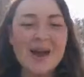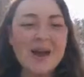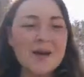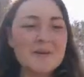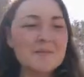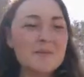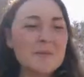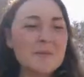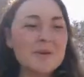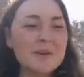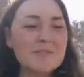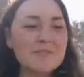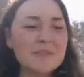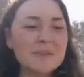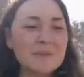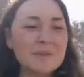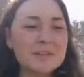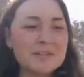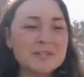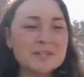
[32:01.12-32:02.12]
Um, one of
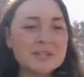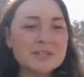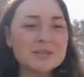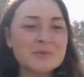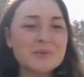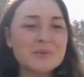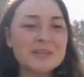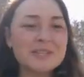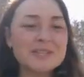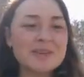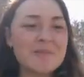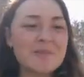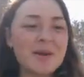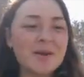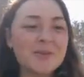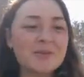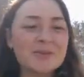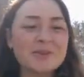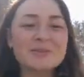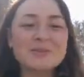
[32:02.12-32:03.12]
the questions was
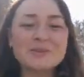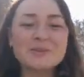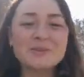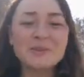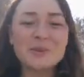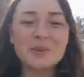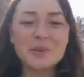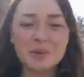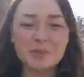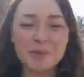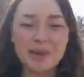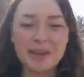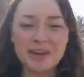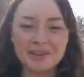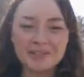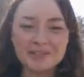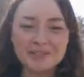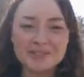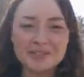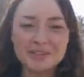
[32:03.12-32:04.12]
about the solar
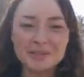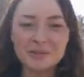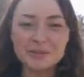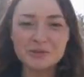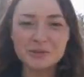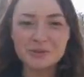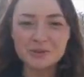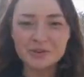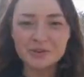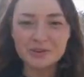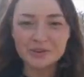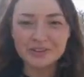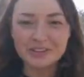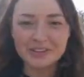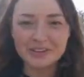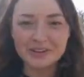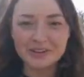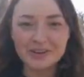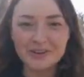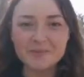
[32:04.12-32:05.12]
panels that you showed
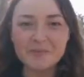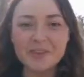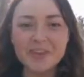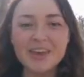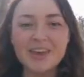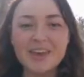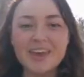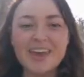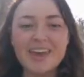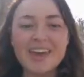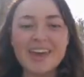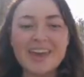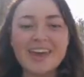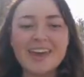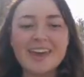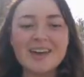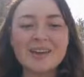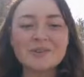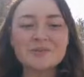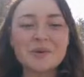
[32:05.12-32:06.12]
earlier.
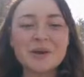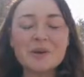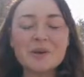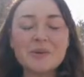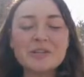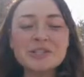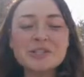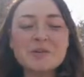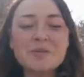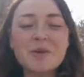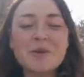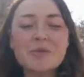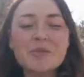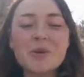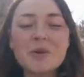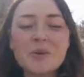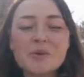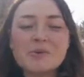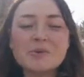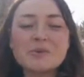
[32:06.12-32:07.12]
And one question about
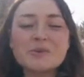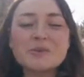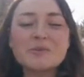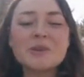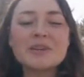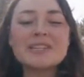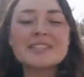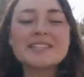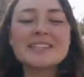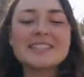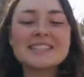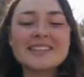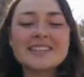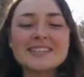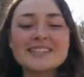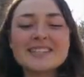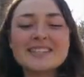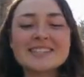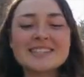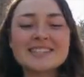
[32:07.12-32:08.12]
those was
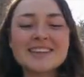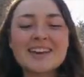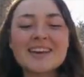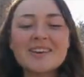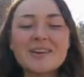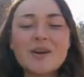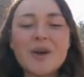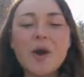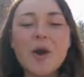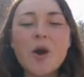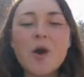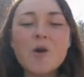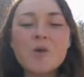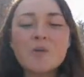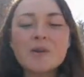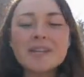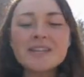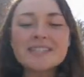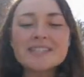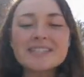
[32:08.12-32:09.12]
Does the sun
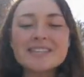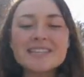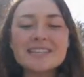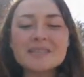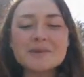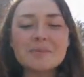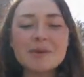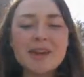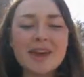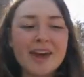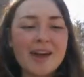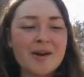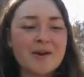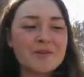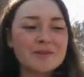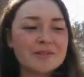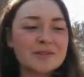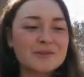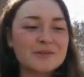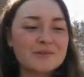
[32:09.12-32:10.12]
always need to be
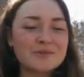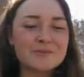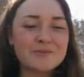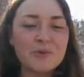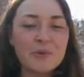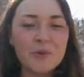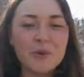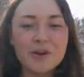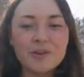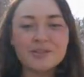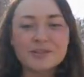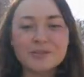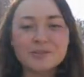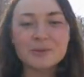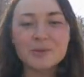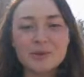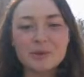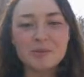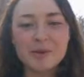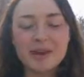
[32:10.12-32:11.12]
out for the
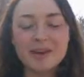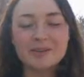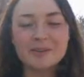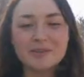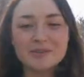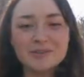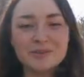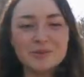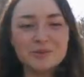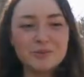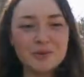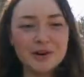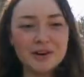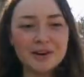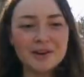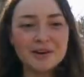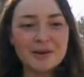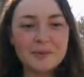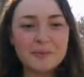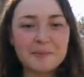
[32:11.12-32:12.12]
solar panels to
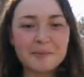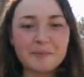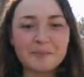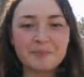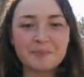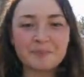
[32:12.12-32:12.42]
work?